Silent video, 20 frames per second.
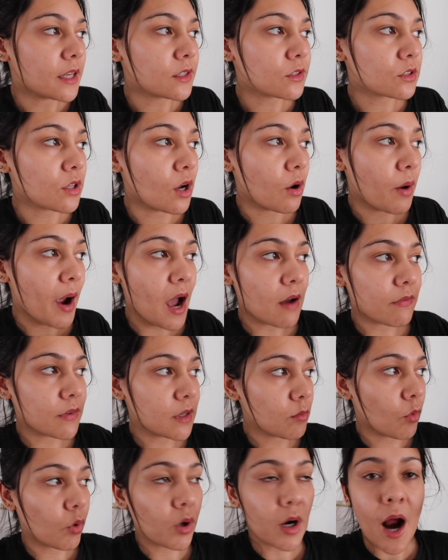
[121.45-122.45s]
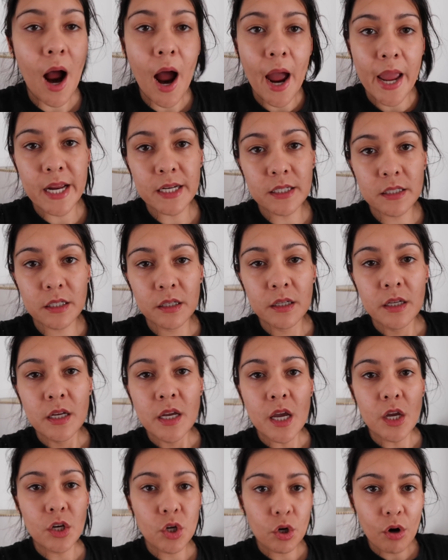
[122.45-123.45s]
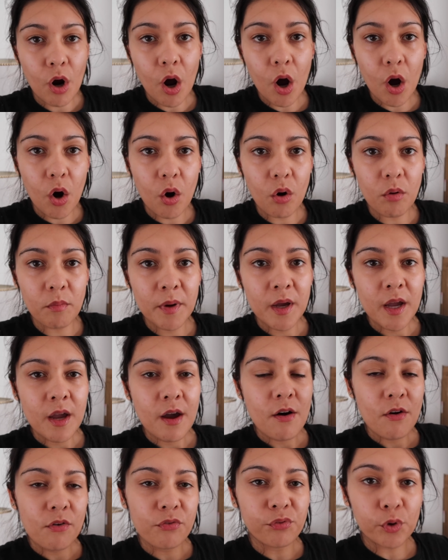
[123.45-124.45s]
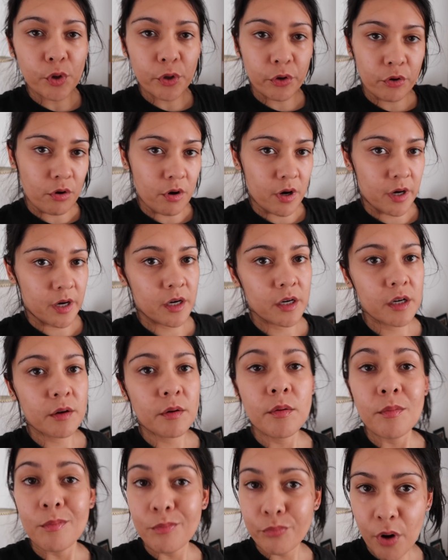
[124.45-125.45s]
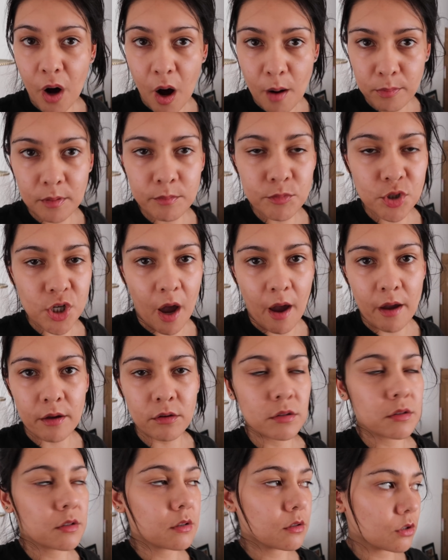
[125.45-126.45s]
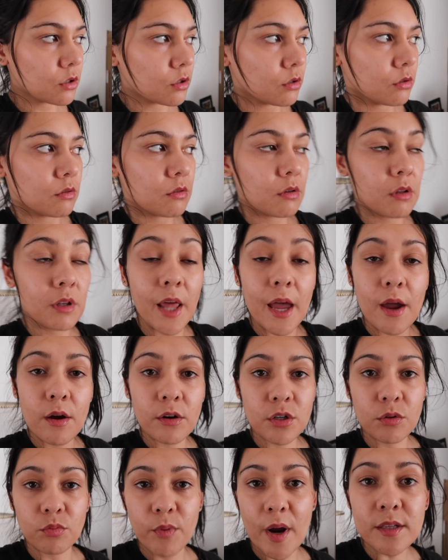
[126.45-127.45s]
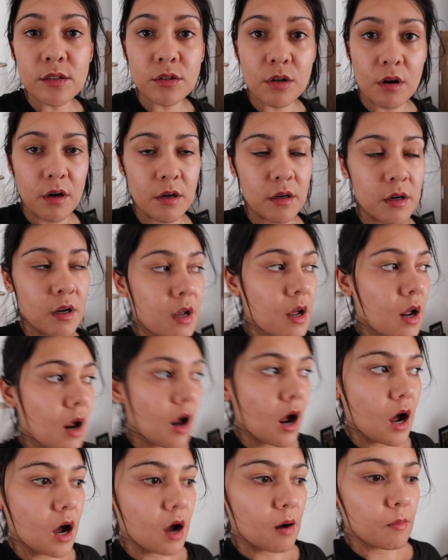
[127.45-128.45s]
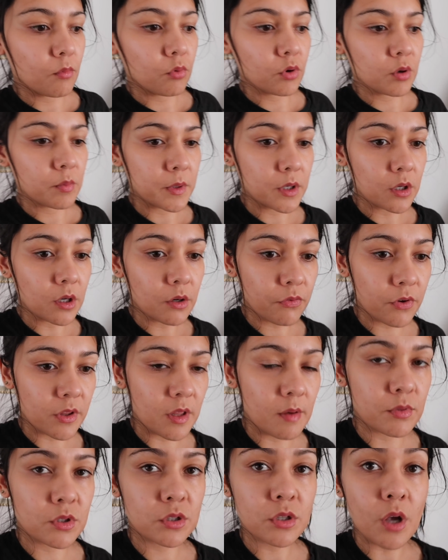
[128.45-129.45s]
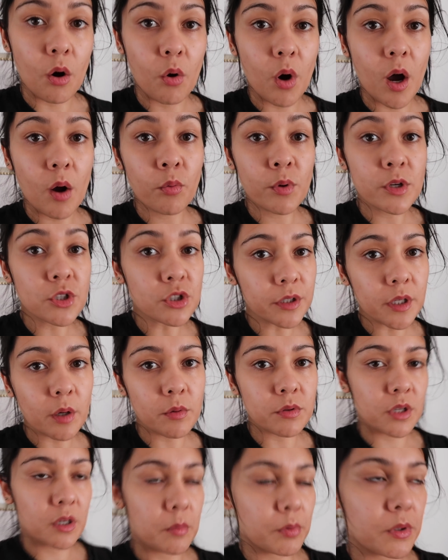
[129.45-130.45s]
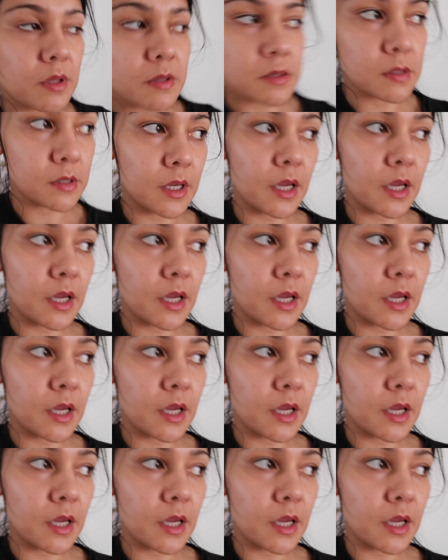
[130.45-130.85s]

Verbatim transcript: And so having more height in your home for your problem child to rest on would be good for them. So originally I was gonna put this in